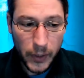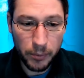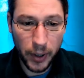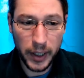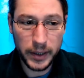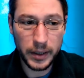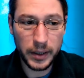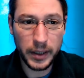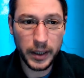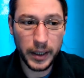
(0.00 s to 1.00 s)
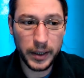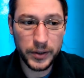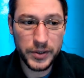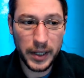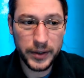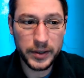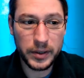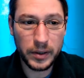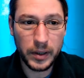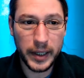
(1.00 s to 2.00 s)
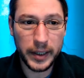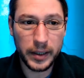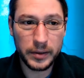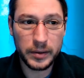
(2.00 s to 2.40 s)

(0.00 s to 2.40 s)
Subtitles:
But there's nothing like